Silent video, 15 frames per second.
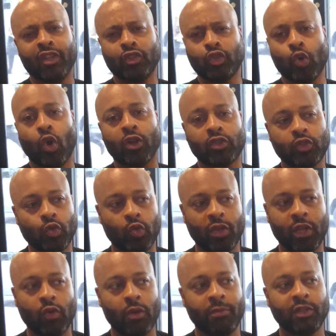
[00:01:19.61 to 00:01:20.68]
and talk to
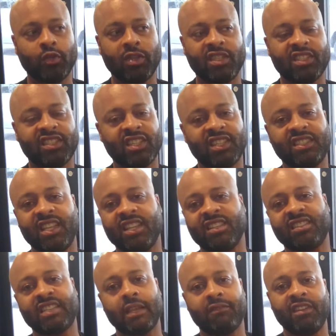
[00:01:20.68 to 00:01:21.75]
anywhere between 60 and
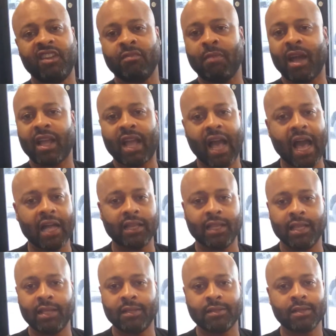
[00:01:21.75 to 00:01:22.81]
70 of my
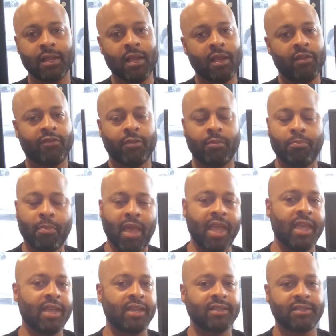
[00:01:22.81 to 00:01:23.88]
colleagues, from
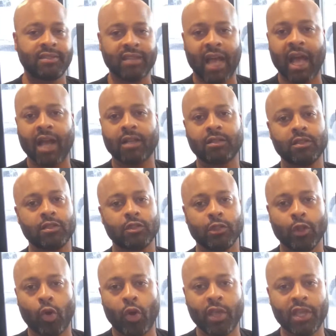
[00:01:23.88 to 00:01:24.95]
mayors, doctors,
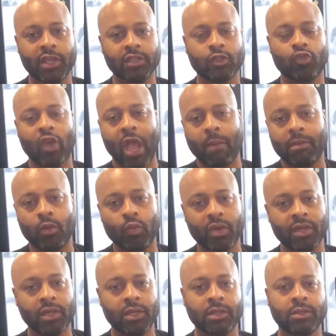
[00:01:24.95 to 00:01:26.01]
lawyers, Grammy
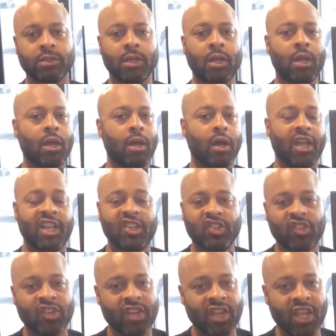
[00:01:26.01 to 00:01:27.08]
winners,
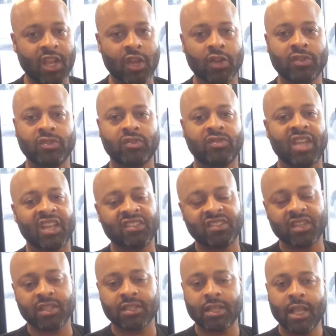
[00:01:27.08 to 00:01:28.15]
engineers,
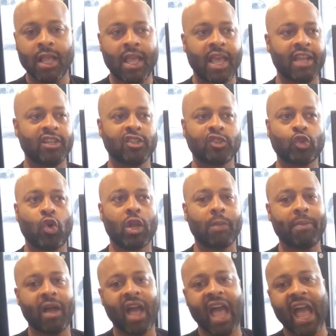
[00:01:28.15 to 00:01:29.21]
dentists, and just talk
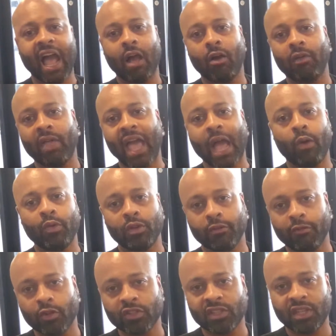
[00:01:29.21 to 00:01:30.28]
about how Howard
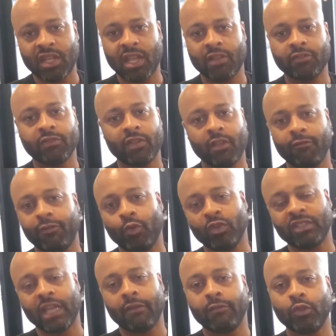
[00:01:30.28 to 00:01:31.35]
University influenced
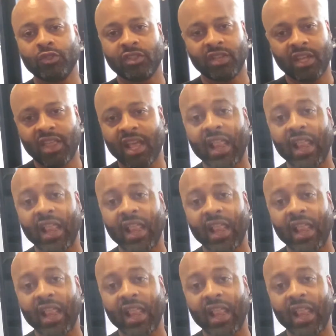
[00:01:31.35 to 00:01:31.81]
the evolution of their